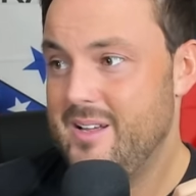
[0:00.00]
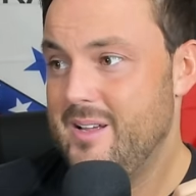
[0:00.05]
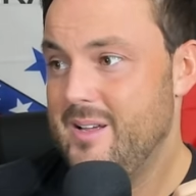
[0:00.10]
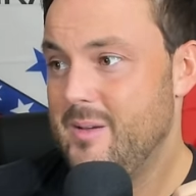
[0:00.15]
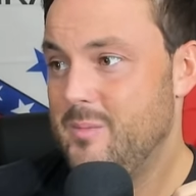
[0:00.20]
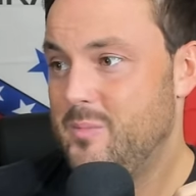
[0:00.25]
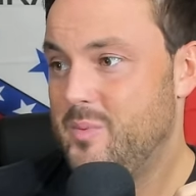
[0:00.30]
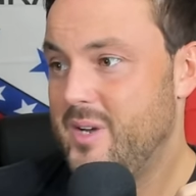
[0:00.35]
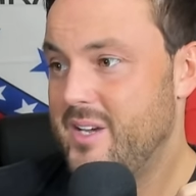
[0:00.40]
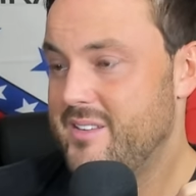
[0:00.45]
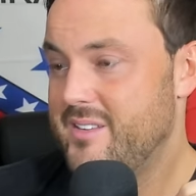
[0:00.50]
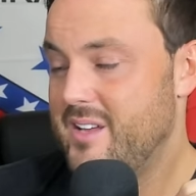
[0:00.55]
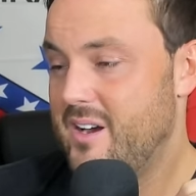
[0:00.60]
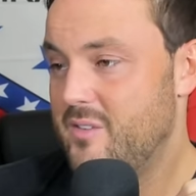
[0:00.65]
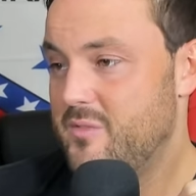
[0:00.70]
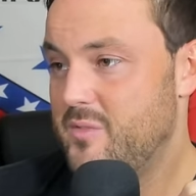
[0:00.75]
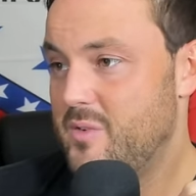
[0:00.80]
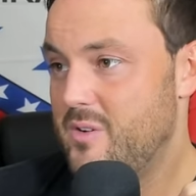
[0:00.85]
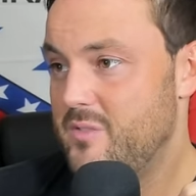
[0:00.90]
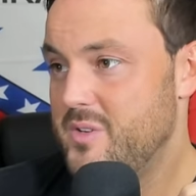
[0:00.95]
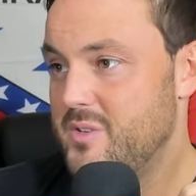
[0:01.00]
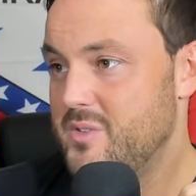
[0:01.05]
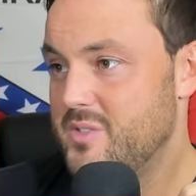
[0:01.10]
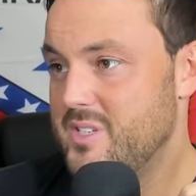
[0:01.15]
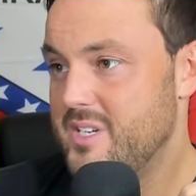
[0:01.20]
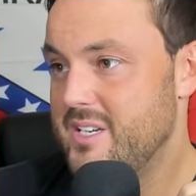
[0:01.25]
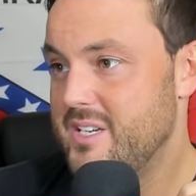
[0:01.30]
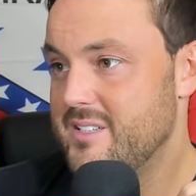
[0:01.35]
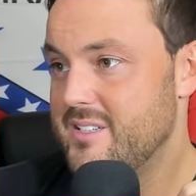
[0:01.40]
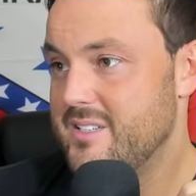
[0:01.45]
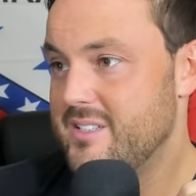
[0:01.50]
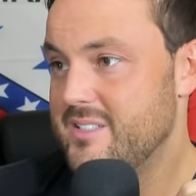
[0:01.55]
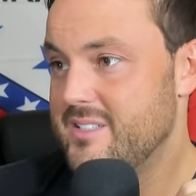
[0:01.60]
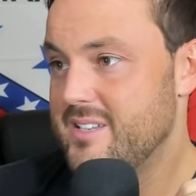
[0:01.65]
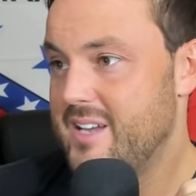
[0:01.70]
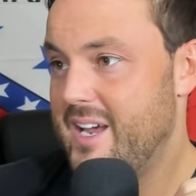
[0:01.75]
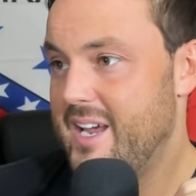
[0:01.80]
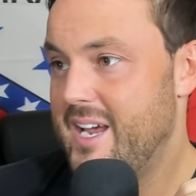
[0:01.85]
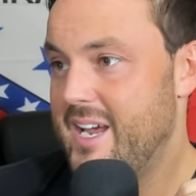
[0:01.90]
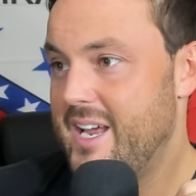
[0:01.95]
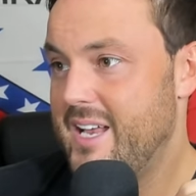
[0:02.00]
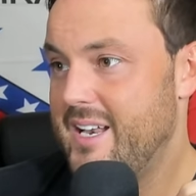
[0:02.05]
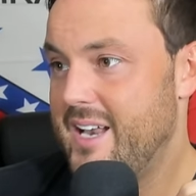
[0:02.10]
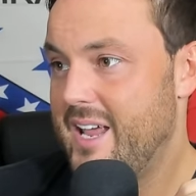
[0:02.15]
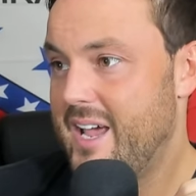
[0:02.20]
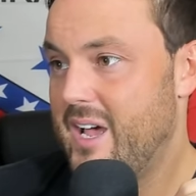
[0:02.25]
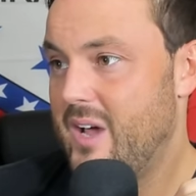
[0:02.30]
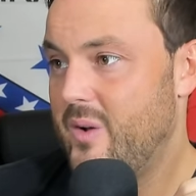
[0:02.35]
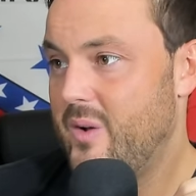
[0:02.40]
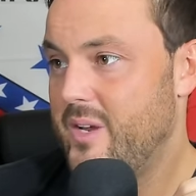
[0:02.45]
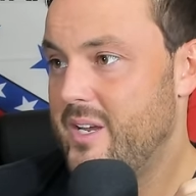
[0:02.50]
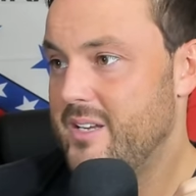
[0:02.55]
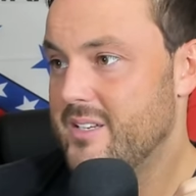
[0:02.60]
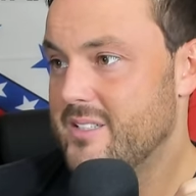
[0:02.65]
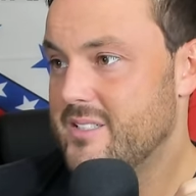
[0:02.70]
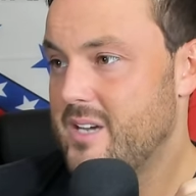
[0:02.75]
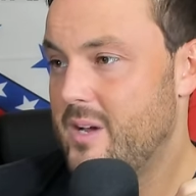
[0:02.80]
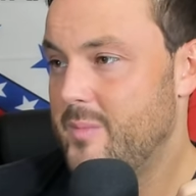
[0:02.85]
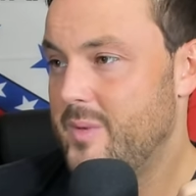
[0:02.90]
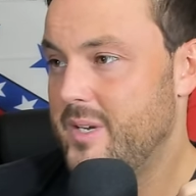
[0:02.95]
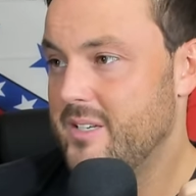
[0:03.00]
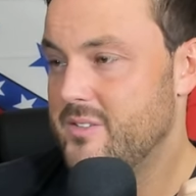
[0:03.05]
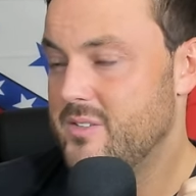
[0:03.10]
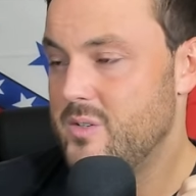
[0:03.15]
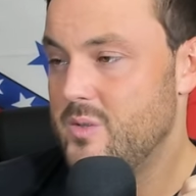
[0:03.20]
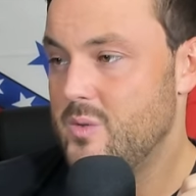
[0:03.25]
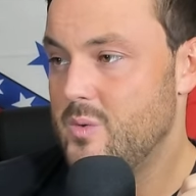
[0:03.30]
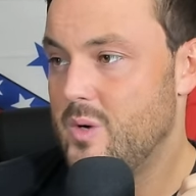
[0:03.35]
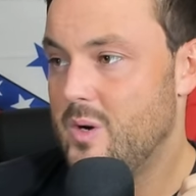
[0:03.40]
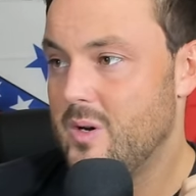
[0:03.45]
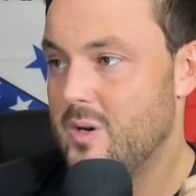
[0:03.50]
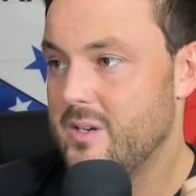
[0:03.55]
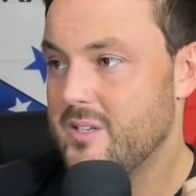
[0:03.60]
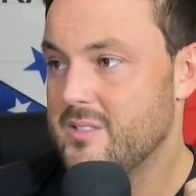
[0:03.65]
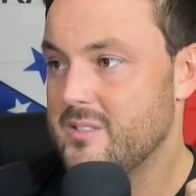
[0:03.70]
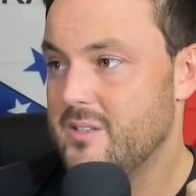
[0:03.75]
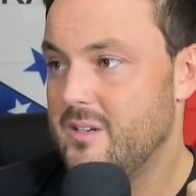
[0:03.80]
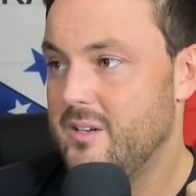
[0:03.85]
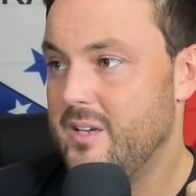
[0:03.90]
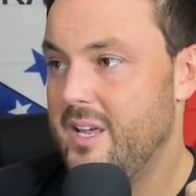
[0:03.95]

played there for a few seasons, and now he is coming to Arkansas.